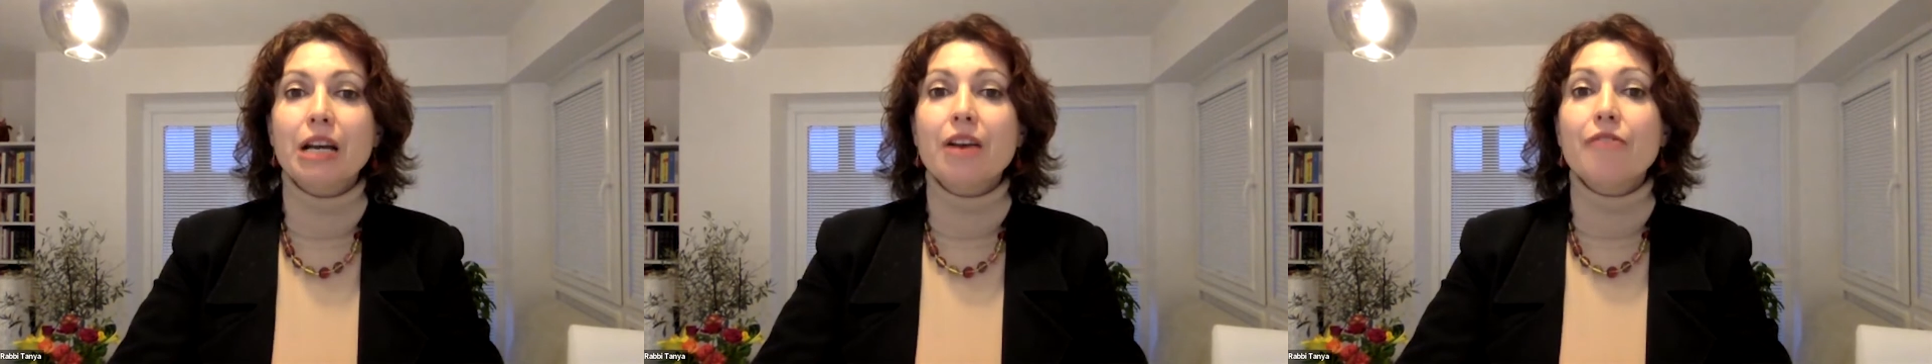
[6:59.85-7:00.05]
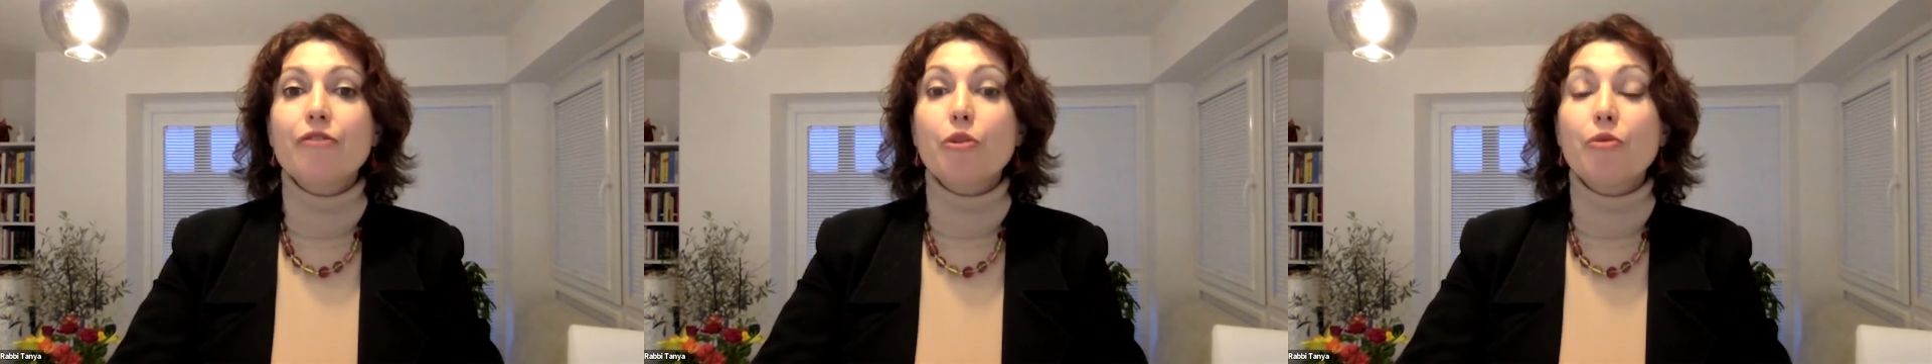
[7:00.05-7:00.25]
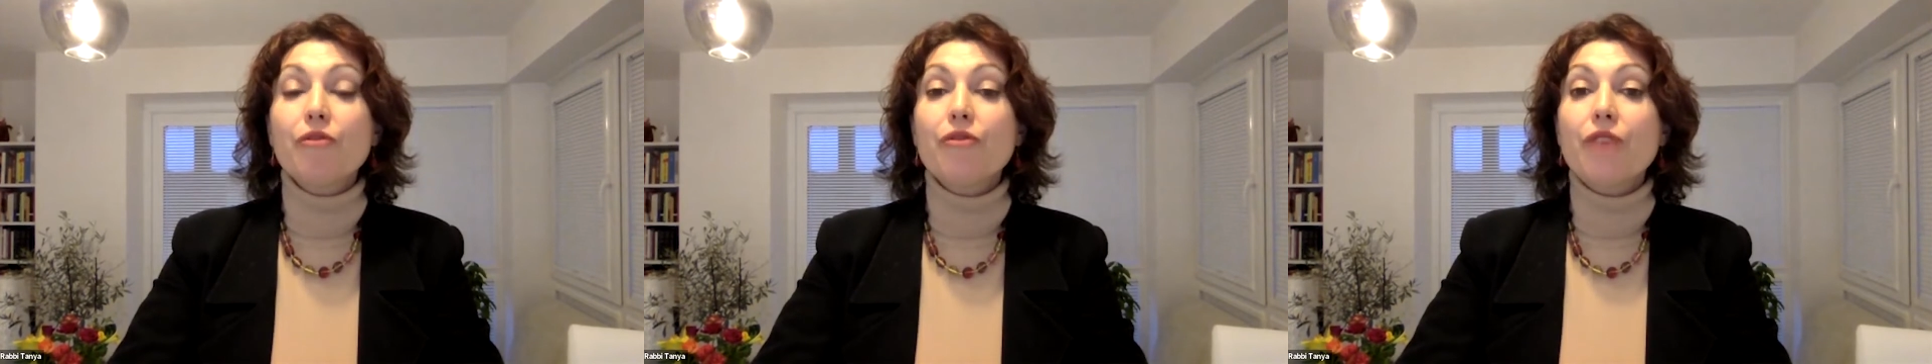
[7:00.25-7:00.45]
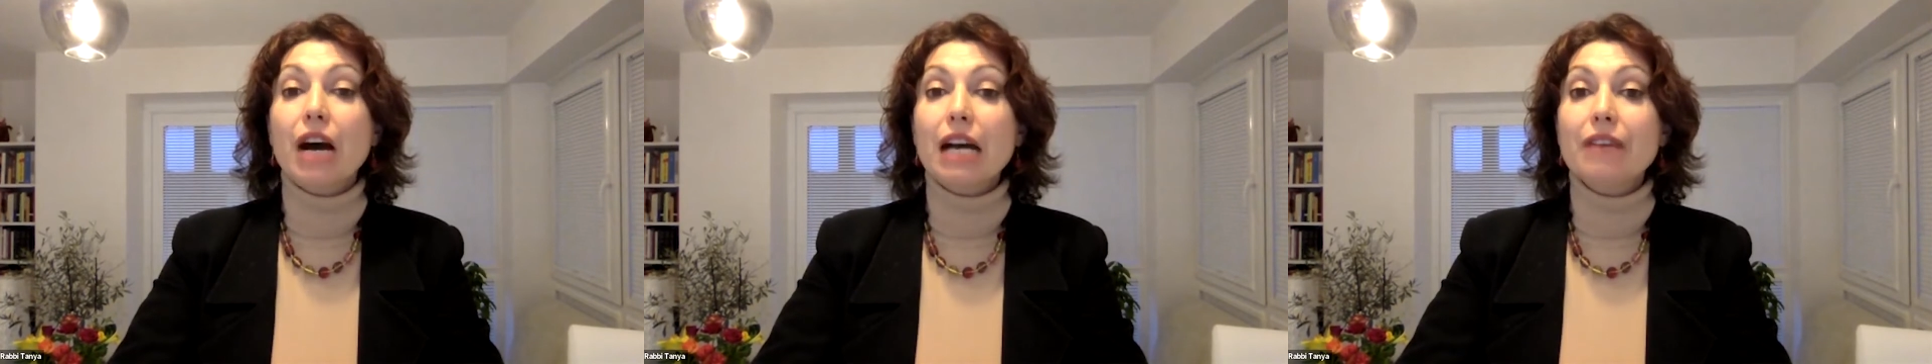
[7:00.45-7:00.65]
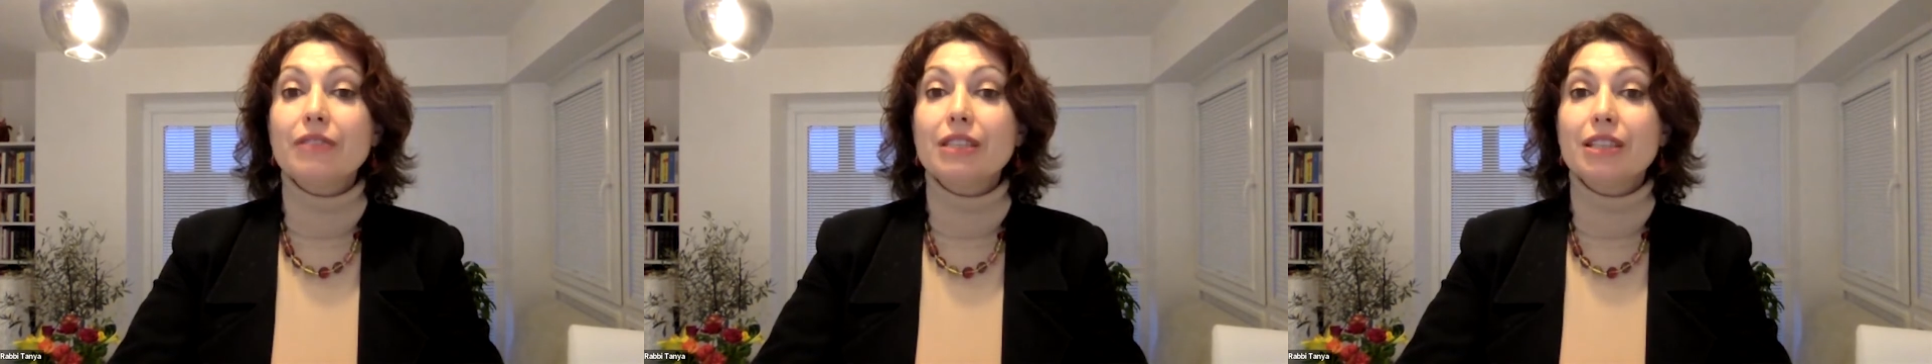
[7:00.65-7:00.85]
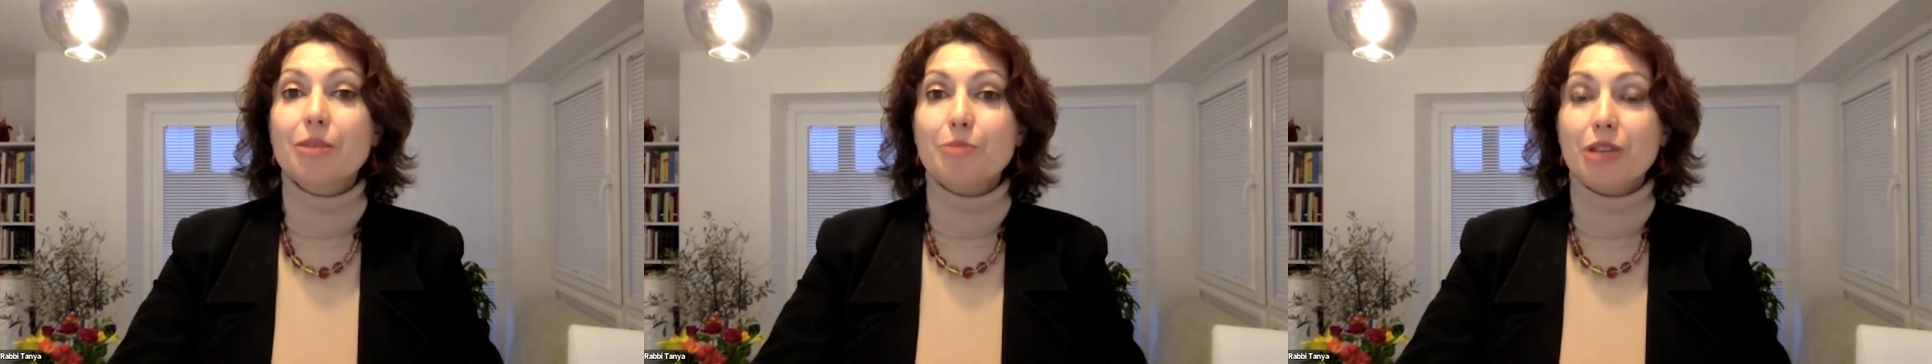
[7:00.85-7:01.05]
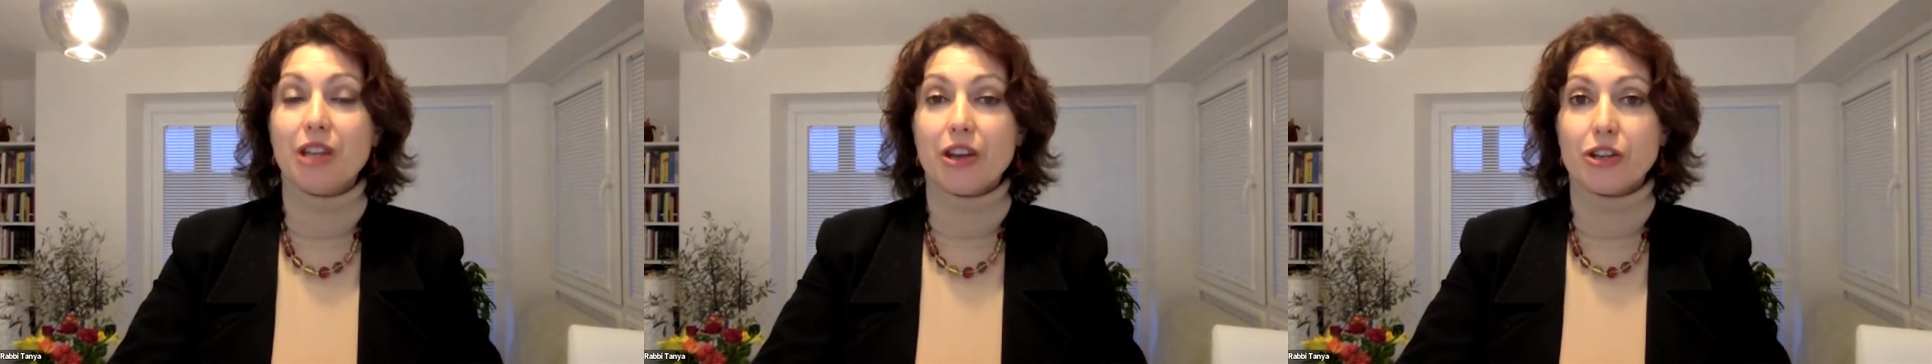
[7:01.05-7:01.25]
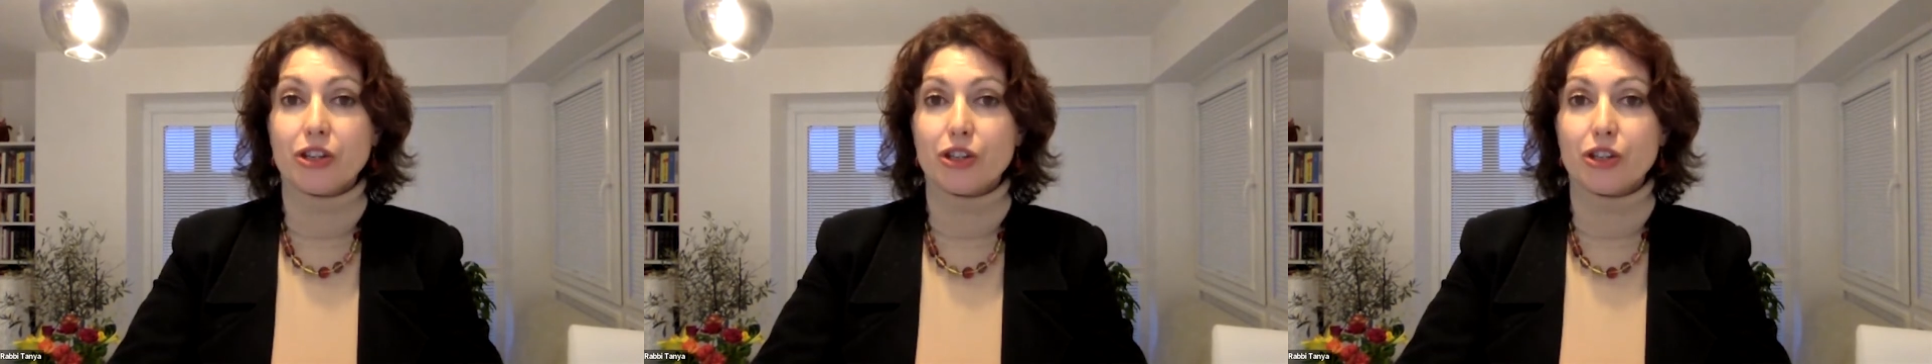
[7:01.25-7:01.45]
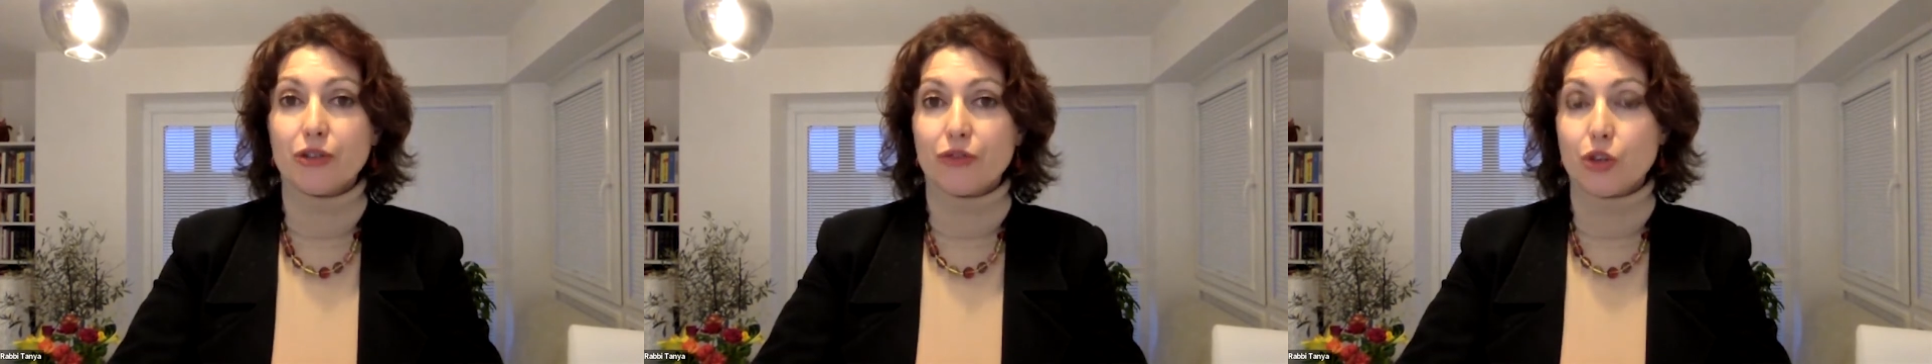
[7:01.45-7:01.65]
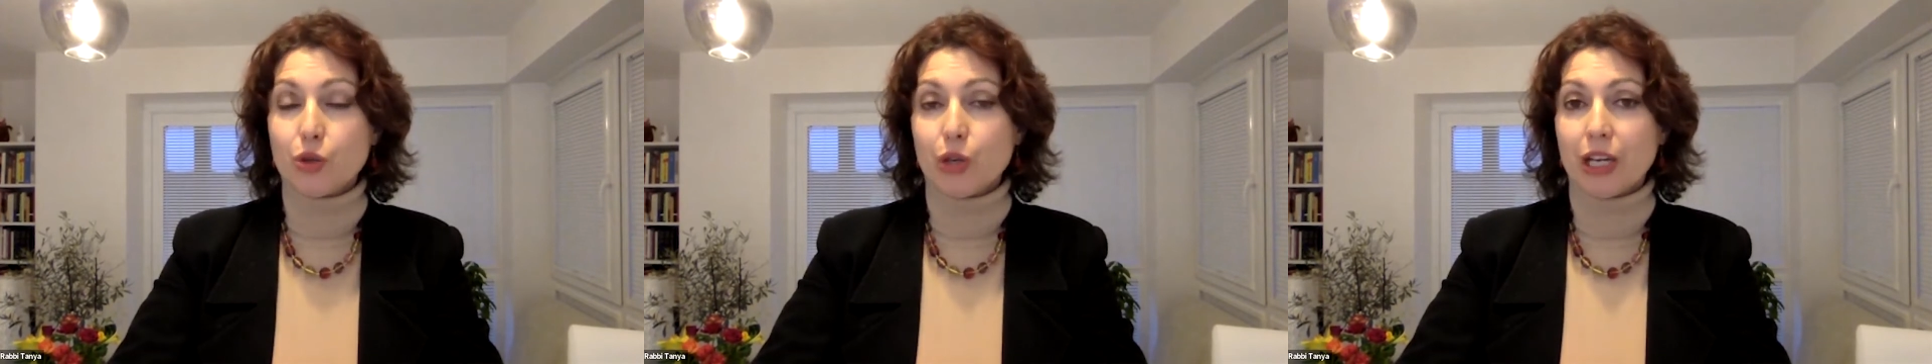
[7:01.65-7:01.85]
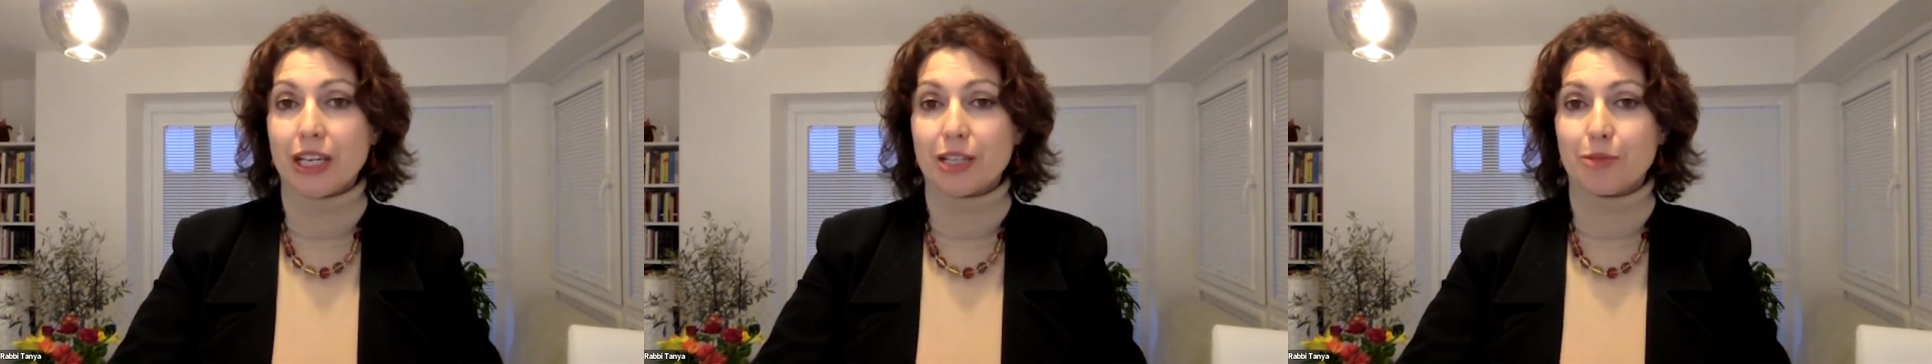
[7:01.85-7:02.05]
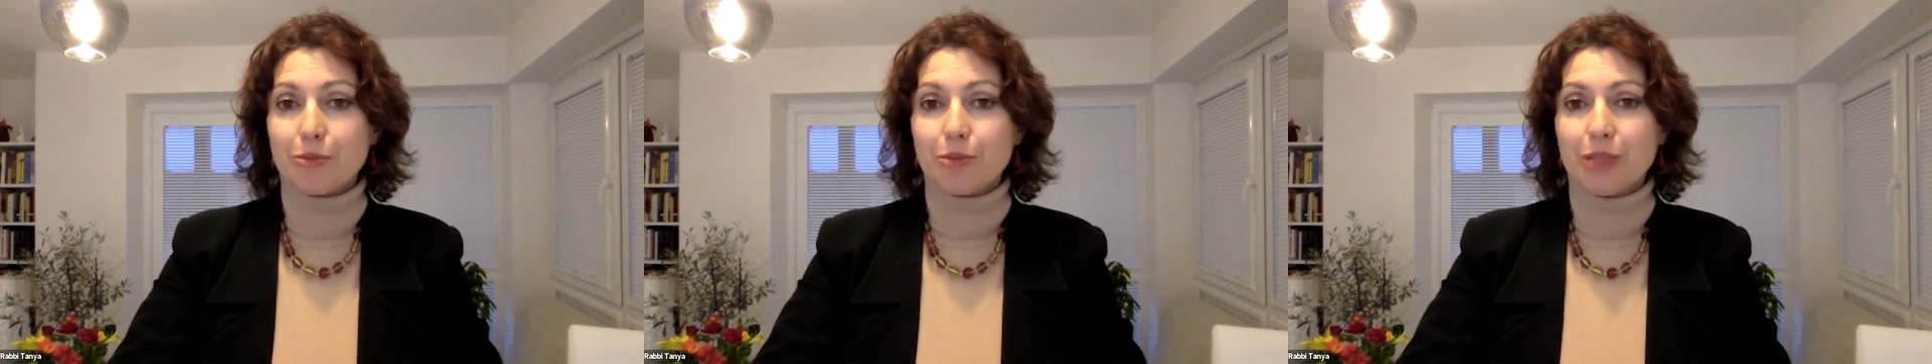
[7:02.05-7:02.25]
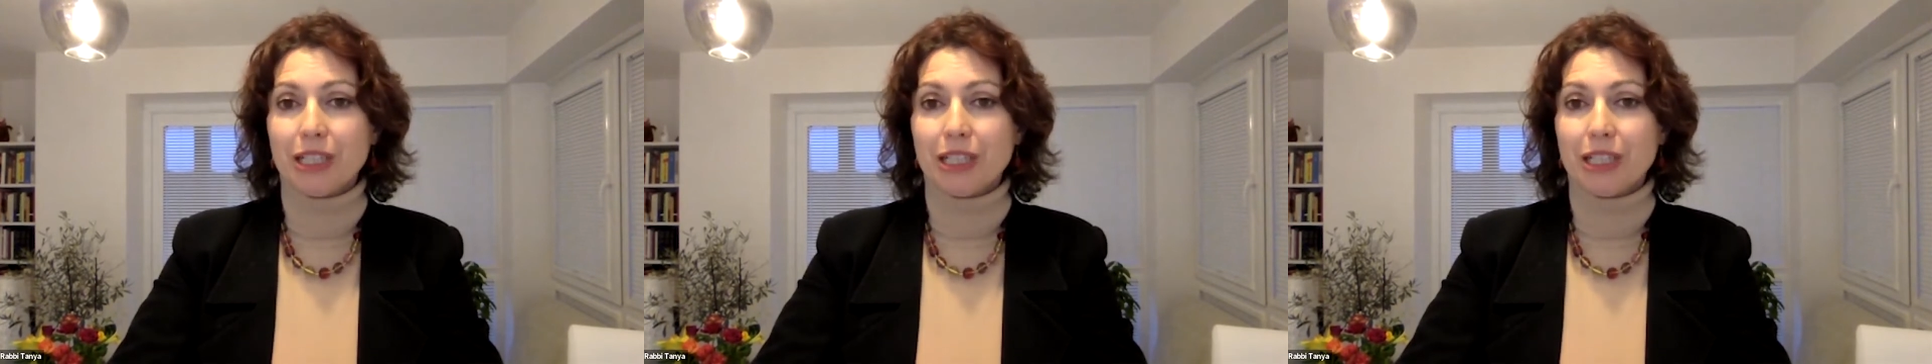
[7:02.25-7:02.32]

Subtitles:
from 5 denominations of Judaism: